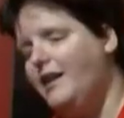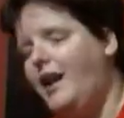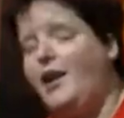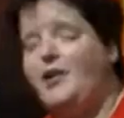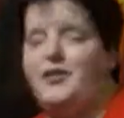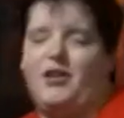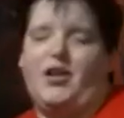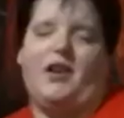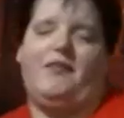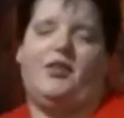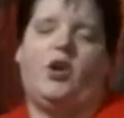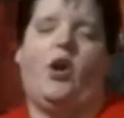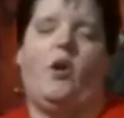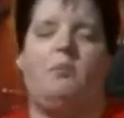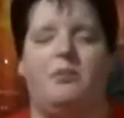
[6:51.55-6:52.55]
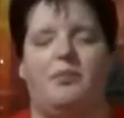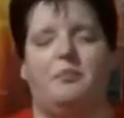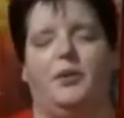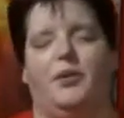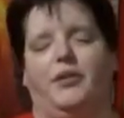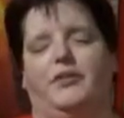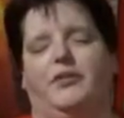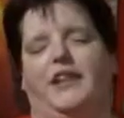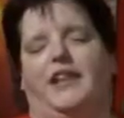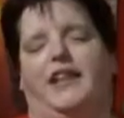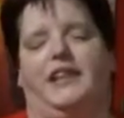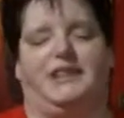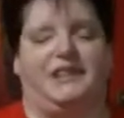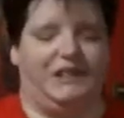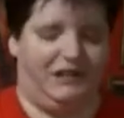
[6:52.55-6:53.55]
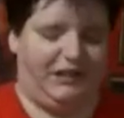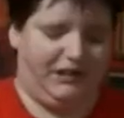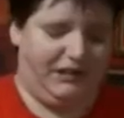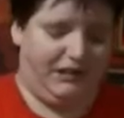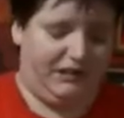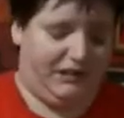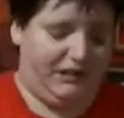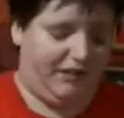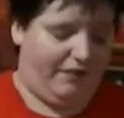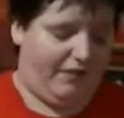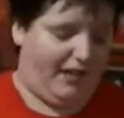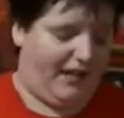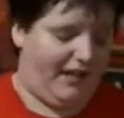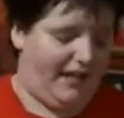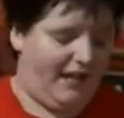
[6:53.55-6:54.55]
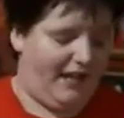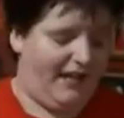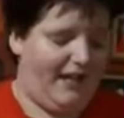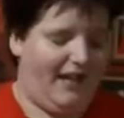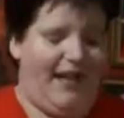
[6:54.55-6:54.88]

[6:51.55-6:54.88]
undercover cop movies and stuff like that.